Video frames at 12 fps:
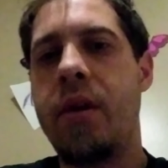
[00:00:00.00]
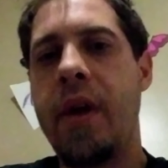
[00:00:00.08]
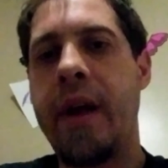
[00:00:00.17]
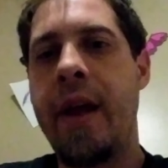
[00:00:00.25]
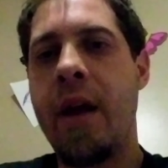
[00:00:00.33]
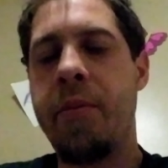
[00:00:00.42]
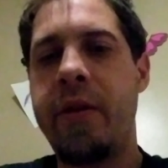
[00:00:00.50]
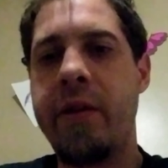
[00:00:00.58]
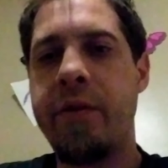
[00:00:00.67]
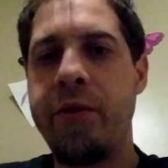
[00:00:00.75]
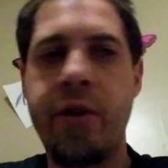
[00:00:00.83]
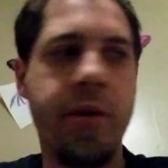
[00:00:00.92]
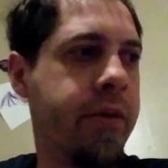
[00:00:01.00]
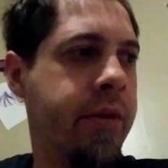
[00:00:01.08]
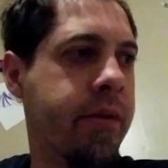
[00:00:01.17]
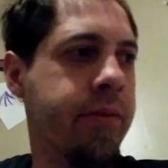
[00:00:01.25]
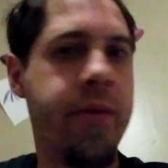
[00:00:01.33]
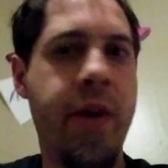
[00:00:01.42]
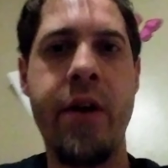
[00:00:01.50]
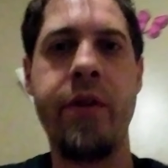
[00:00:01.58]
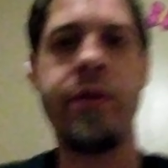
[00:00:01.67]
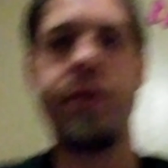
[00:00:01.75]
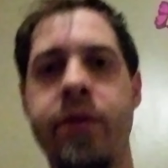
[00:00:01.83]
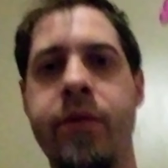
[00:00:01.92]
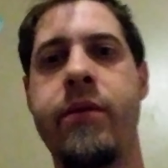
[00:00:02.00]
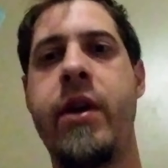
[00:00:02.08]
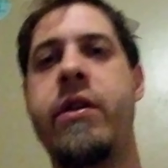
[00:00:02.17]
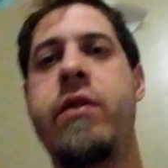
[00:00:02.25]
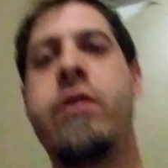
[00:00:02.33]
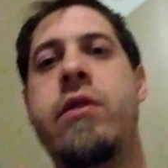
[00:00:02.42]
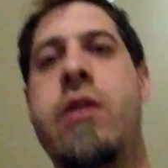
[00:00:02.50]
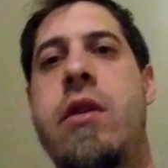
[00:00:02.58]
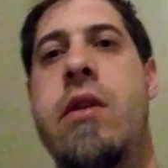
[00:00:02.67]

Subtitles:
I can't believe germs and viruses are racist.